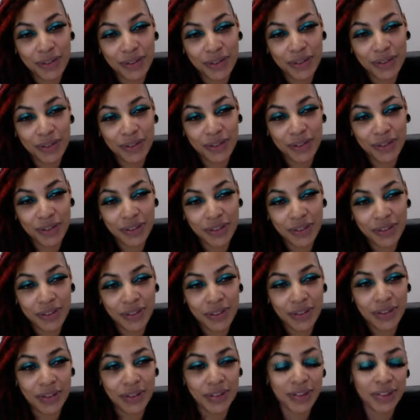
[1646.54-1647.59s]

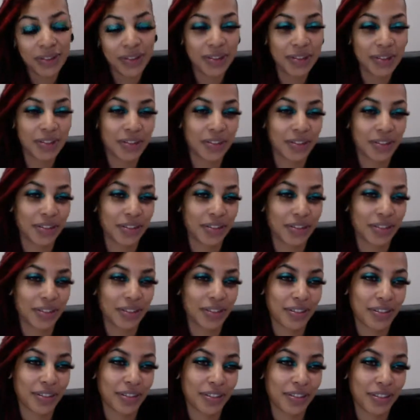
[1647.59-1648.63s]

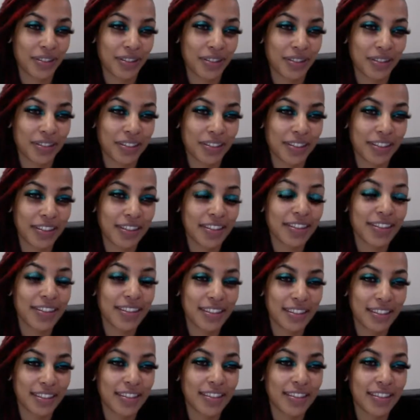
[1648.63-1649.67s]

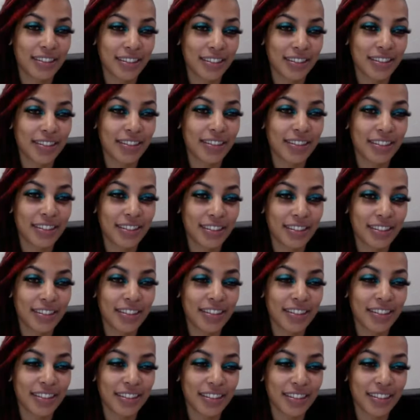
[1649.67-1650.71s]

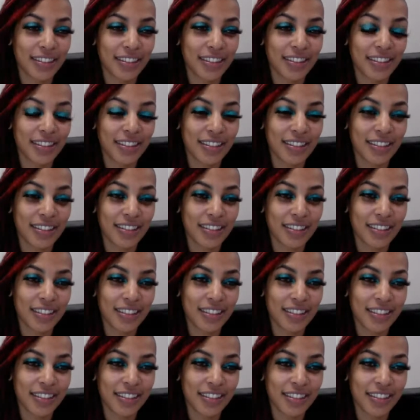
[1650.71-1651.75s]

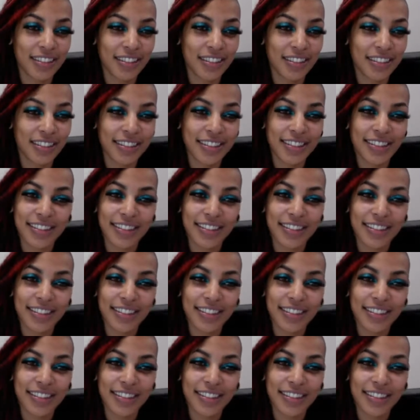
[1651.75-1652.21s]
(silent)